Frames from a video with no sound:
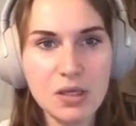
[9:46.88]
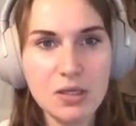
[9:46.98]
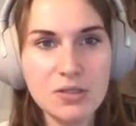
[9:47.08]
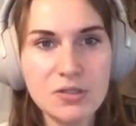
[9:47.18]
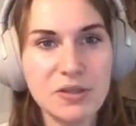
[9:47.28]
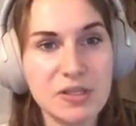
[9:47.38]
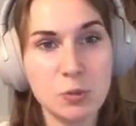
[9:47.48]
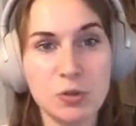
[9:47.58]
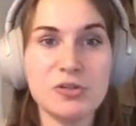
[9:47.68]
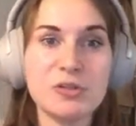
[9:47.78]
So that's
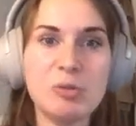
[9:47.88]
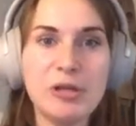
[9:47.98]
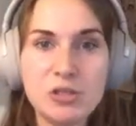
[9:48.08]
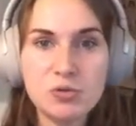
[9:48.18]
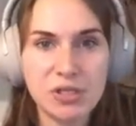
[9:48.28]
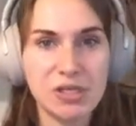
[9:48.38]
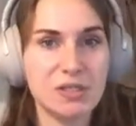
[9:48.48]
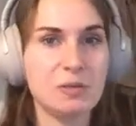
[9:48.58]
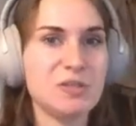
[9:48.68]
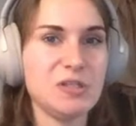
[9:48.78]
where this applied use case
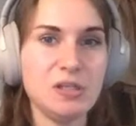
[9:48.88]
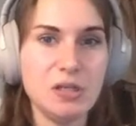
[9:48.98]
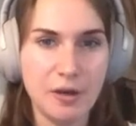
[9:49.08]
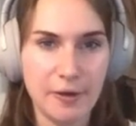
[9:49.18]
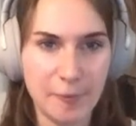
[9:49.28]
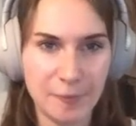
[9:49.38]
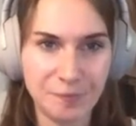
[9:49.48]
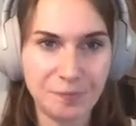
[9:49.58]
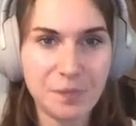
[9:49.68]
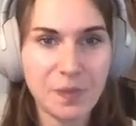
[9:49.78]
comes
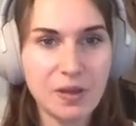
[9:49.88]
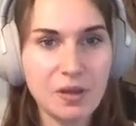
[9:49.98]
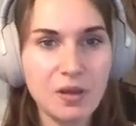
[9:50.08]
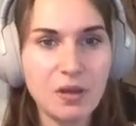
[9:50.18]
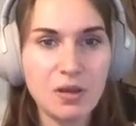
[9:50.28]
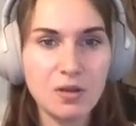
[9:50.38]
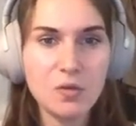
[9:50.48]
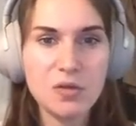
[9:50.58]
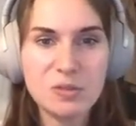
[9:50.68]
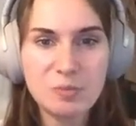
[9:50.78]
in.
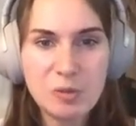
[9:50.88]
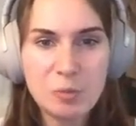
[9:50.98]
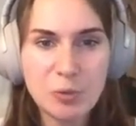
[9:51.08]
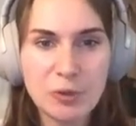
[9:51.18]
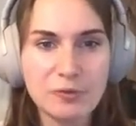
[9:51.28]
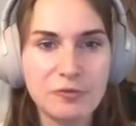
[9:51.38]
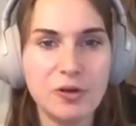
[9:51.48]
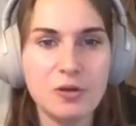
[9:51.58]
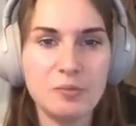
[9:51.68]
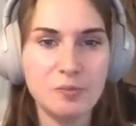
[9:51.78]
These people
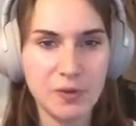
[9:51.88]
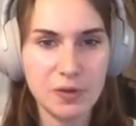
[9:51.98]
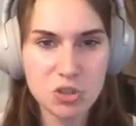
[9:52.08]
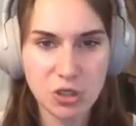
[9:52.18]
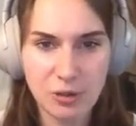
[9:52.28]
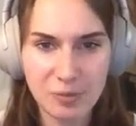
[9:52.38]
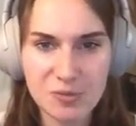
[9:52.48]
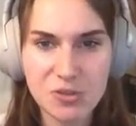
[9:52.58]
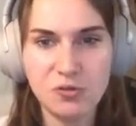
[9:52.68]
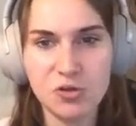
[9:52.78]
from Johns Hopkins
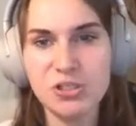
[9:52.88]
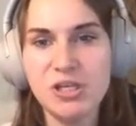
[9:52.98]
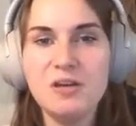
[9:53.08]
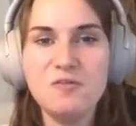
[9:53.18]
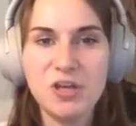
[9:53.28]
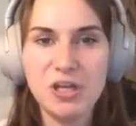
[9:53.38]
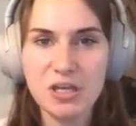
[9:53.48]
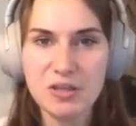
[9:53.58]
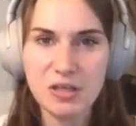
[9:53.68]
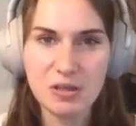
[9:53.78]
University and NVIDIA,
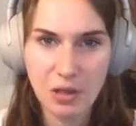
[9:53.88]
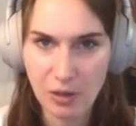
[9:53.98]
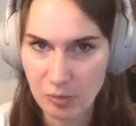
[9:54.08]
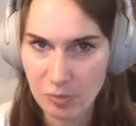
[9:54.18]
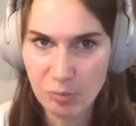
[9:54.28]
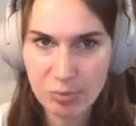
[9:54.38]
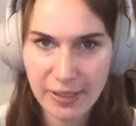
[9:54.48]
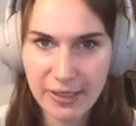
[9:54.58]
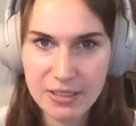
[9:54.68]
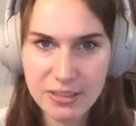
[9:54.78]
they
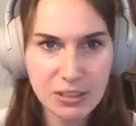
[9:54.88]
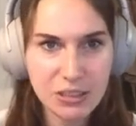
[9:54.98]
applied